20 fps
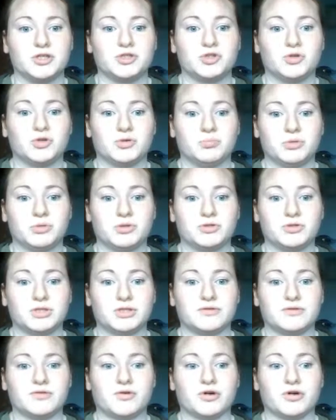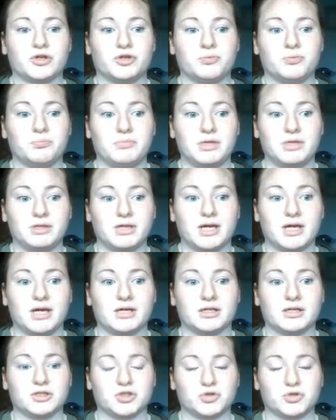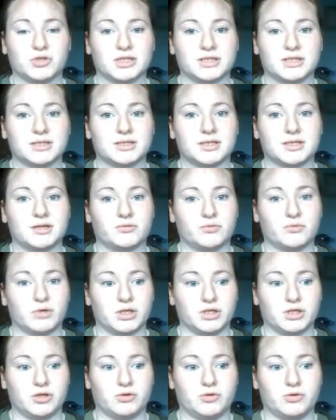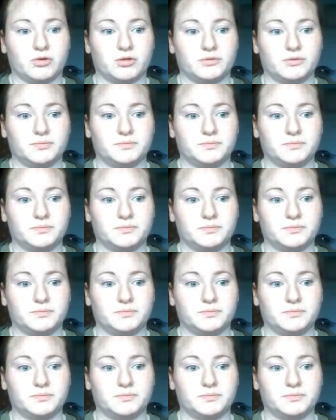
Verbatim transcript: to abusive or humiliating tricks and ridicule.